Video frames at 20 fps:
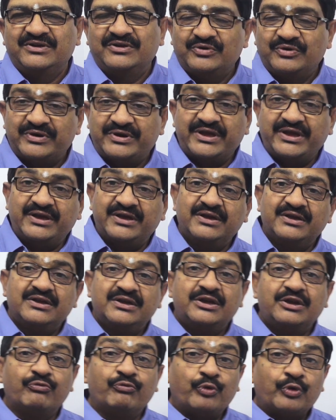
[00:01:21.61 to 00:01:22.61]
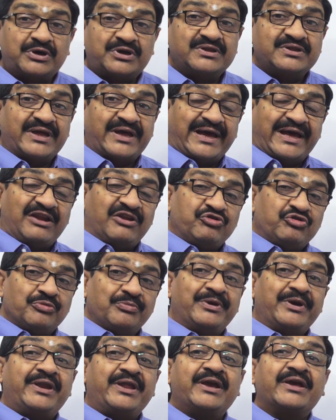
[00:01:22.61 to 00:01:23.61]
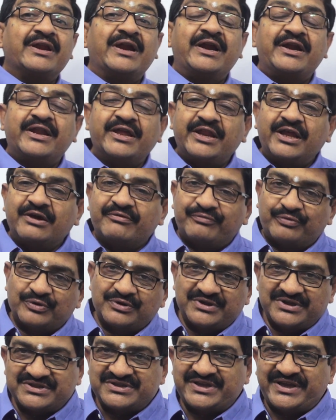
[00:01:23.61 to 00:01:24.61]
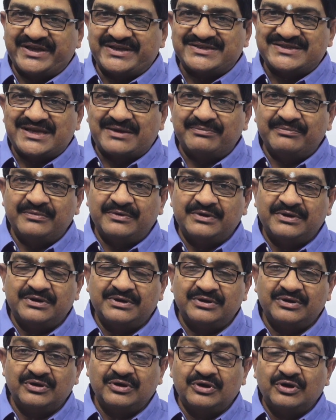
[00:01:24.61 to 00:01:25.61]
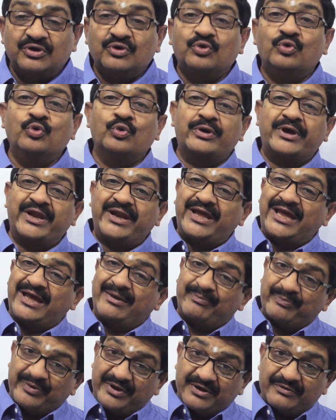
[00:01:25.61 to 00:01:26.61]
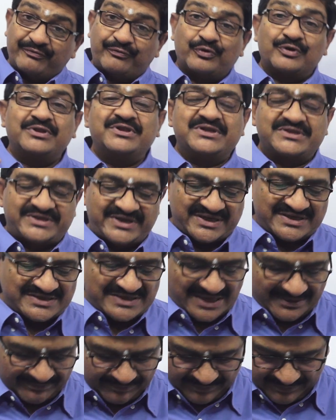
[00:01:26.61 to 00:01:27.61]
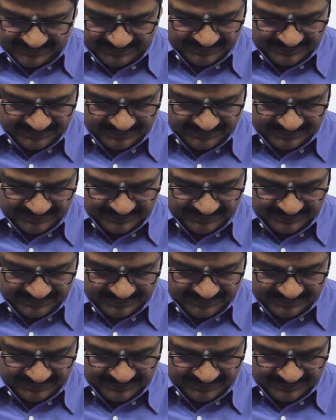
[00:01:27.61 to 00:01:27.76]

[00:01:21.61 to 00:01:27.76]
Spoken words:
Okay. Now, what is the eligibility criteria for this exam? Who can appear for this exam?